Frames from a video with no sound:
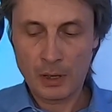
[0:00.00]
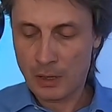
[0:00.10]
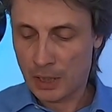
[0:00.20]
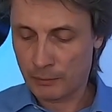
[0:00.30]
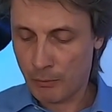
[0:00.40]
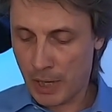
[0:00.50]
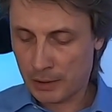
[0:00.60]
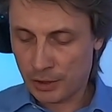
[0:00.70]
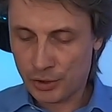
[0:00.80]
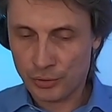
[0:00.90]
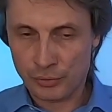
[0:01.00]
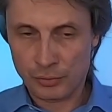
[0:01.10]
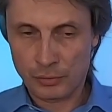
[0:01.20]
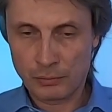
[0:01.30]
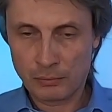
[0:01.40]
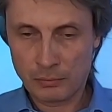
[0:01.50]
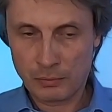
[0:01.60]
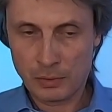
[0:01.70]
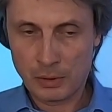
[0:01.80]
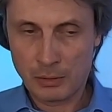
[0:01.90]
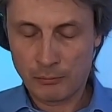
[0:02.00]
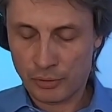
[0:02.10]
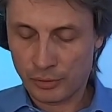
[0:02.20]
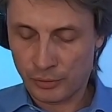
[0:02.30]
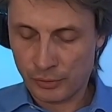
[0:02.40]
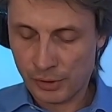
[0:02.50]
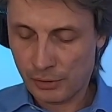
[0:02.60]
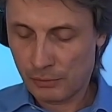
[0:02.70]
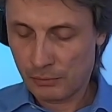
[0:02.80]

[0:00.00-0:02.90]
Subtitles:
and we managed to produce